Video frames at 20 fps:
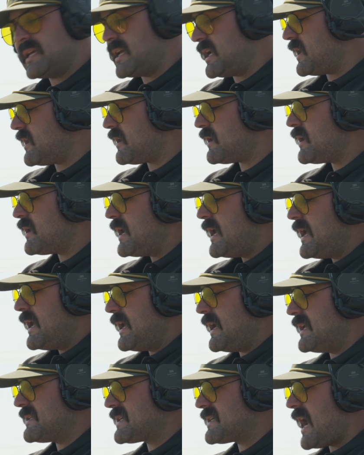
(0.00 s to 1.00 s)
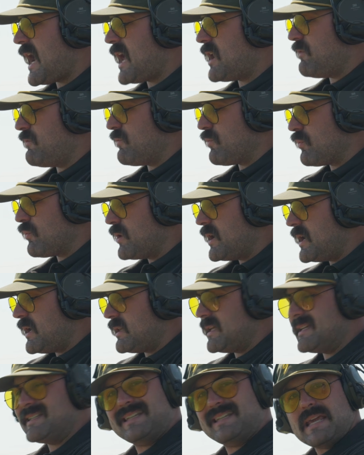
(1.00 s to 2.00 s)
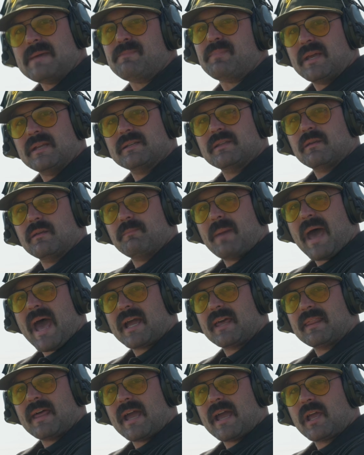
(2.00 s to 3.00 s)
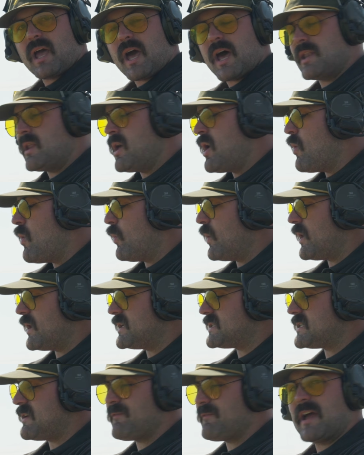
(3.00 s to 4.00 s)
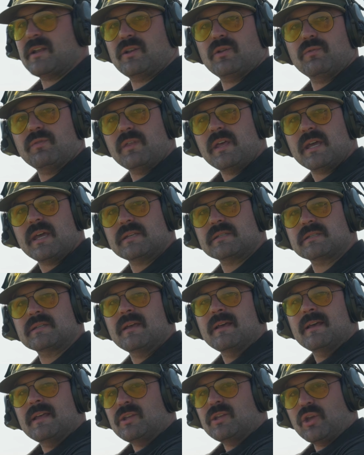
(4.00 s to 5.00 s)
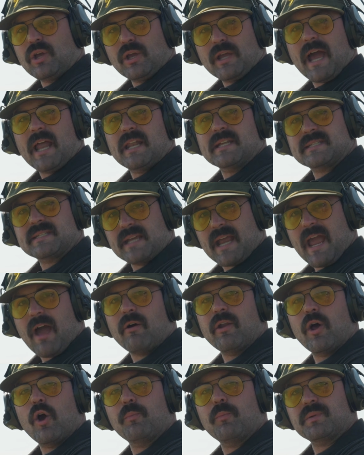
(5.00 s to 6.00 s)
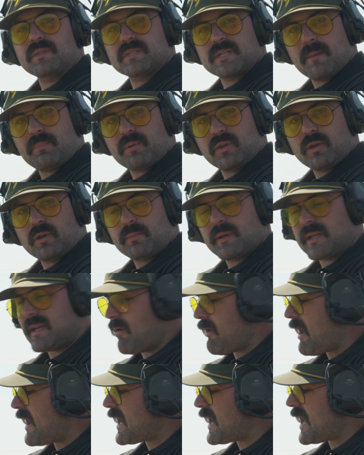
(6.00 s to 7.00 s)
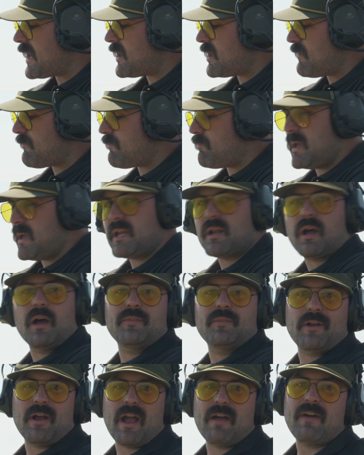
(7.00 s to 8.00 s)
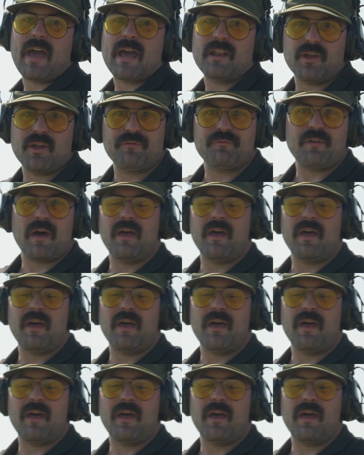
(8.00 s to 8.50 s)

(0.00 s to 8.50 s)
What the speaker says: here, it's kind of really deep into the back of that gun, whereas if I do this, you can kind of see how it opens up a little bit. Now, I got enough meat on there. I've had enough